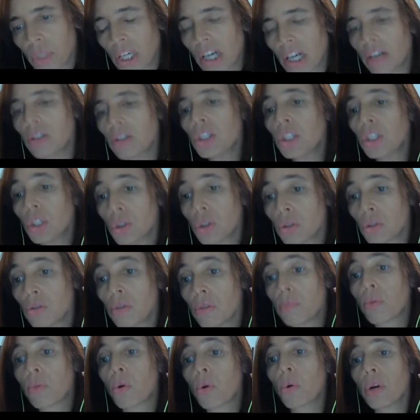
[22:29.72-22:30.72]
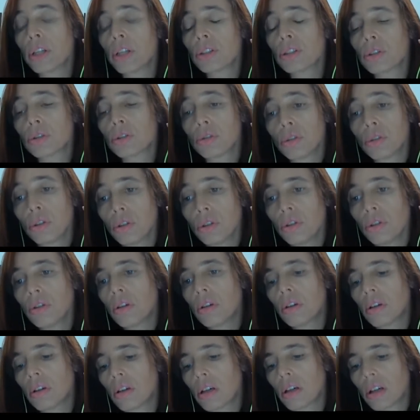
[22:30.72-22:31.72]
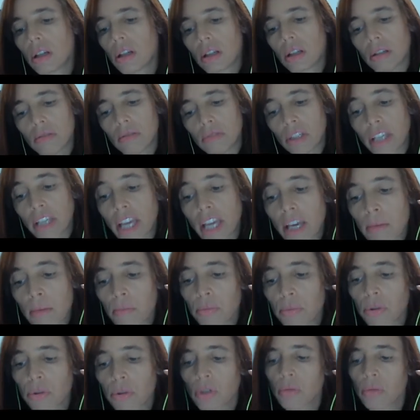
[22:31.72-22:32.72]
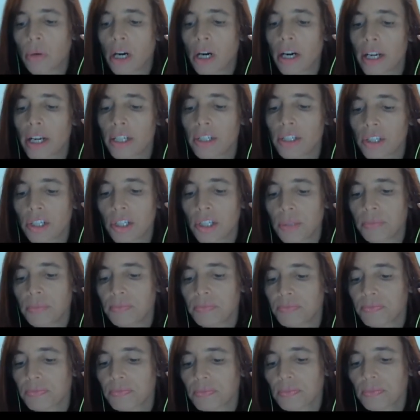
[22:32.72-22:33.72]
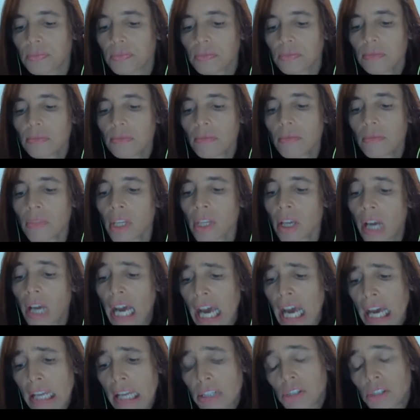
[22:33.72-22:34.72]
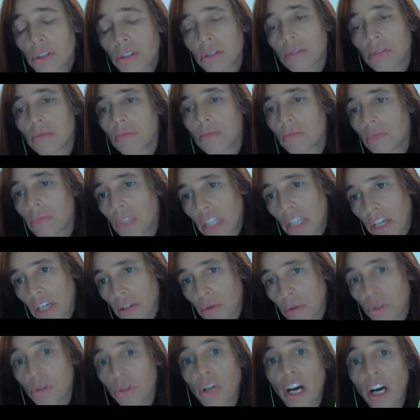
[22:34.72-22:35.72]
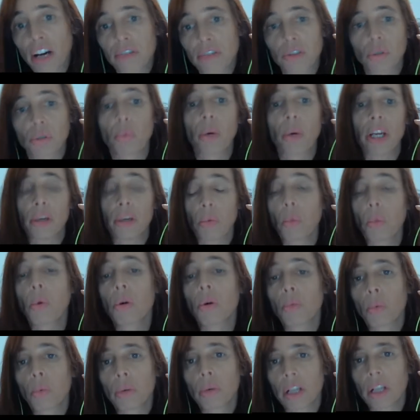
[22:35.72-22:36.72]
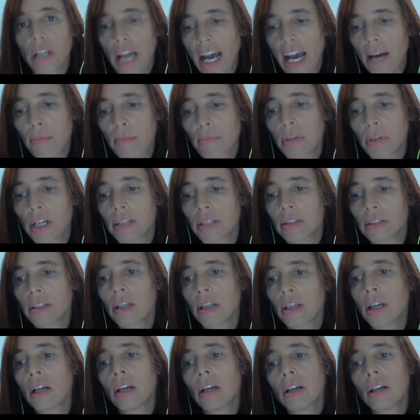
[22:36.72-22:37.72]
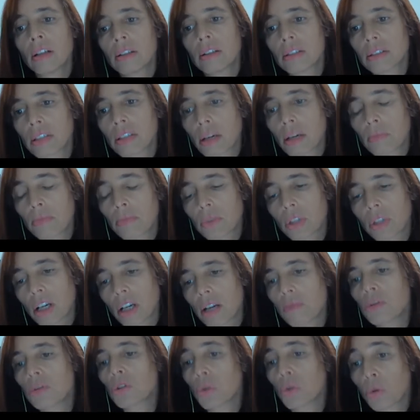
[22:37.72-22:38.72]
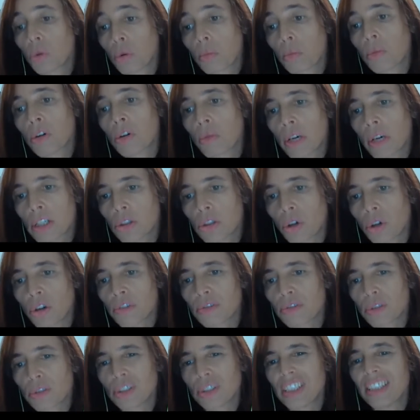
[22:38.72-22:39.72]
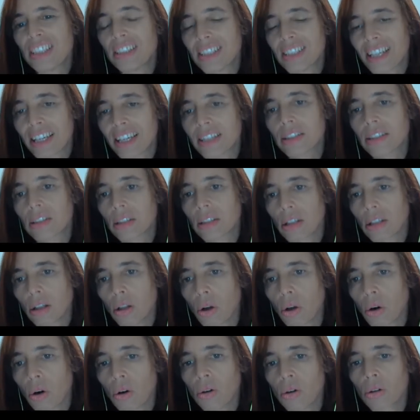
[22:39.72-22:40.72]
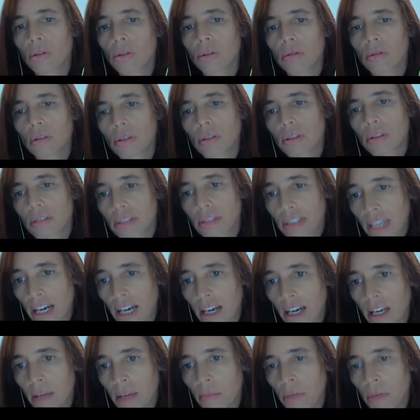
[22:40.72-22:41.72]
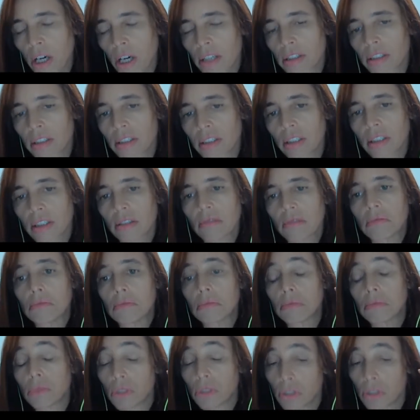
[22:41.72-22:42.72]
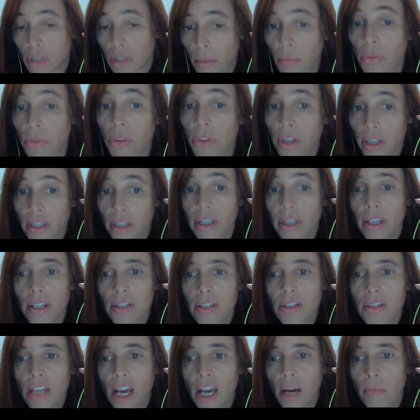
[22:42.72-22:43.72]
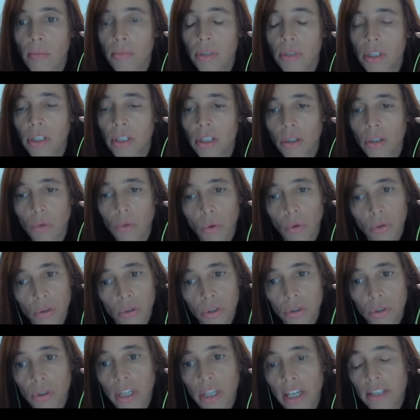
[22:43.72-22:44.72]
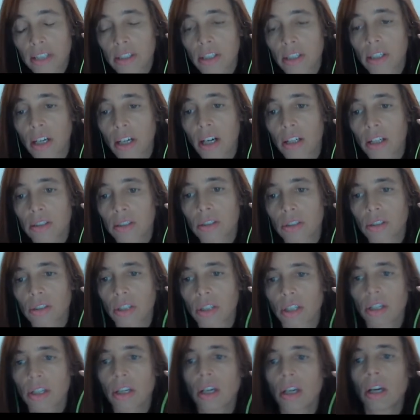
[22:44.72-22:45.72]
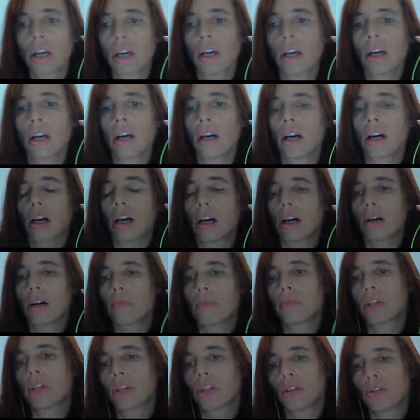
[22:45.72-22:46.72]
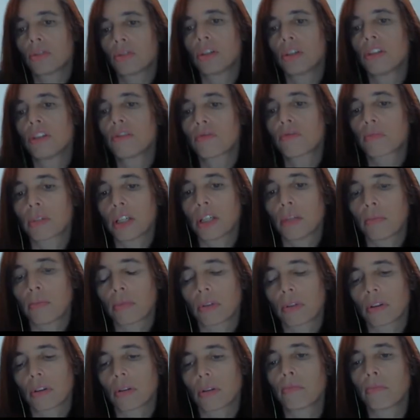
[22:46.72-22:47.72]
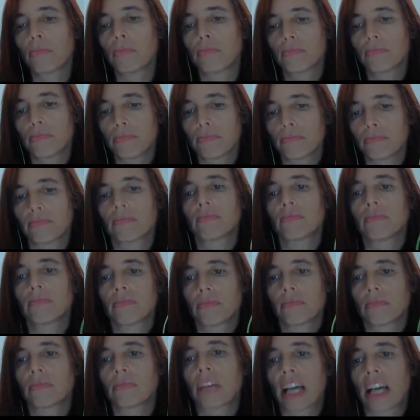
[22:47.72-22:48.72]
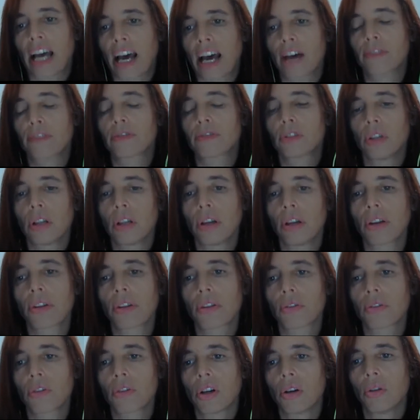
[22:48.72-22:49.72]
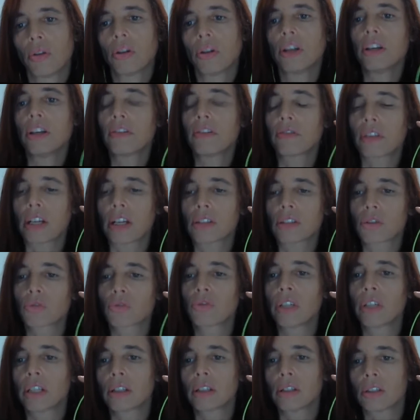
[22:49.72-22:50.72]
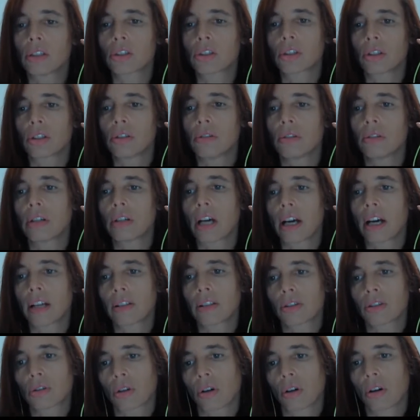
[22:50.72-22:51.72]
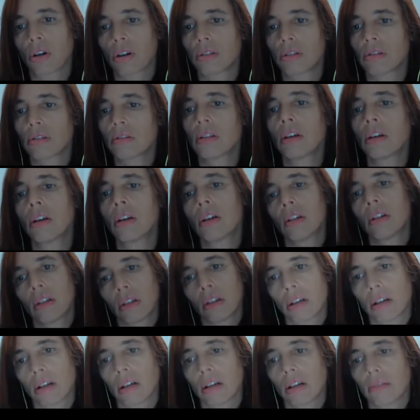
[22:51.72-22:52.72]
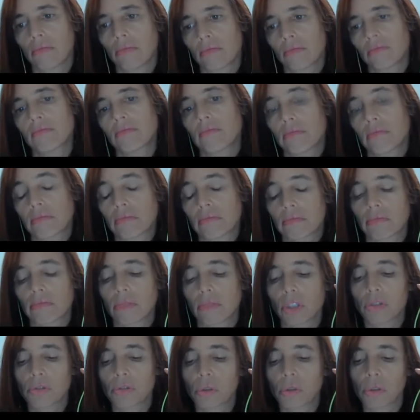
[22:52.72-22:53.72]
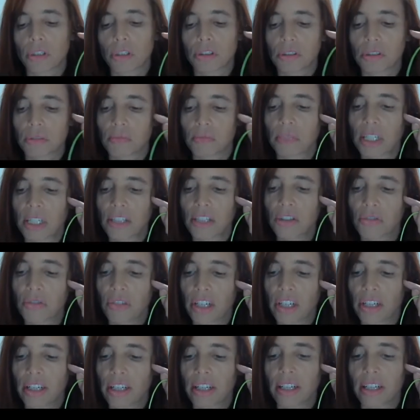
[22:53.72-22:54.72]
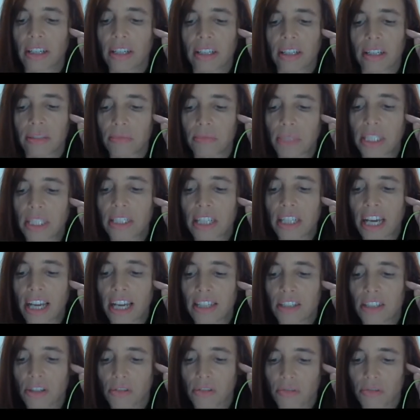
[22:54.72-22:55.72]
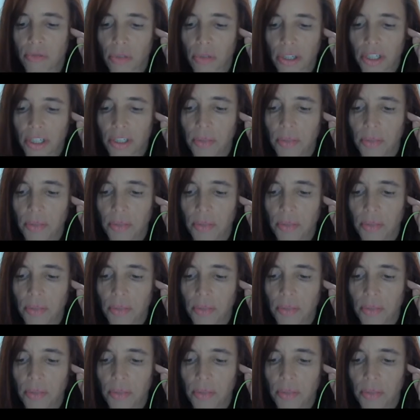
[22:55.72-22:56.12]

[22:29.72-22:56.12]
you report to the game provider, and you have to wait what will happen. Sometimes, or quite often, it takes a long time until something is happening or you get an answer, because if people have to look through if that's really true and so on, of course, it's very intensive work.